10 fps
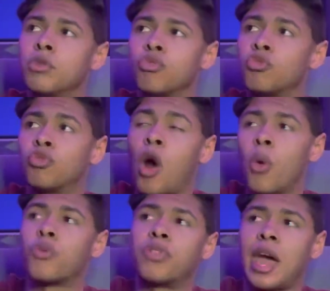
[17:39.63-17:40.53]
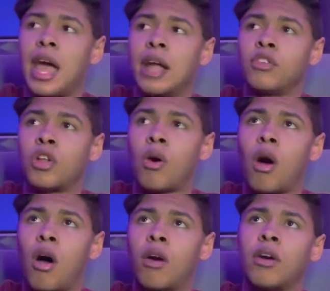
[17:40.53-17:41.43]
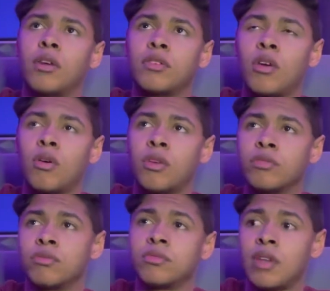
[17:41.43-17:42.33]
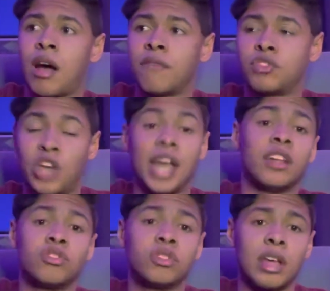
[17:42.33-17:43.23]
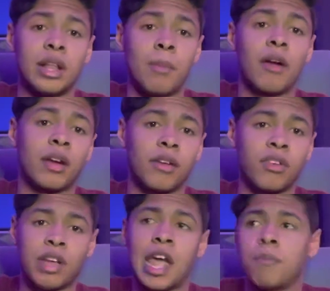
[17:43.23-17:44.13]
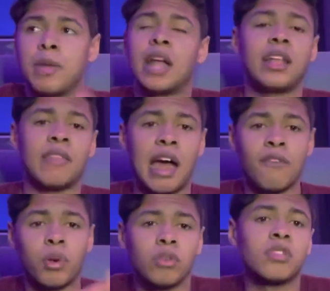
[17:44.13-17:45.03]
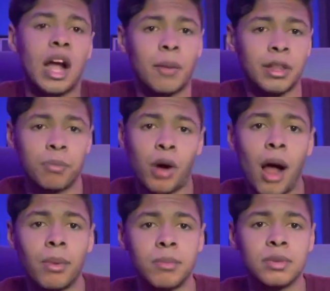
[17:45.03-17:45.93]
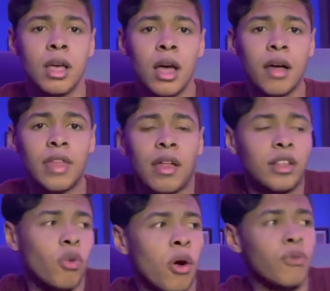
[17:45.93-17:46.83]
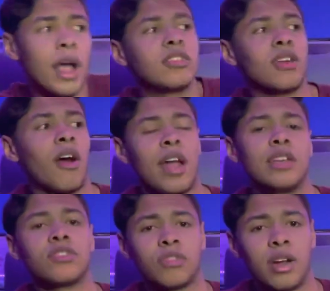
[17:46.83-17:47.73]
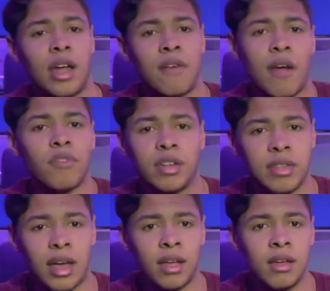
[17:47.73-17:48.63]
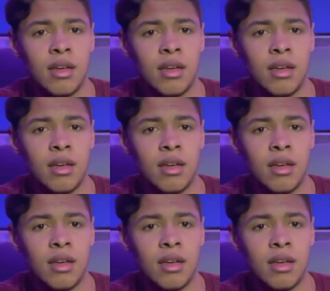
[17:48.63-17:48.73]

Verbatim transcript: growth and, you know, our, you know, of change in America. There can't be any of that if we don't talk about the problems. They like to erase our history of everything.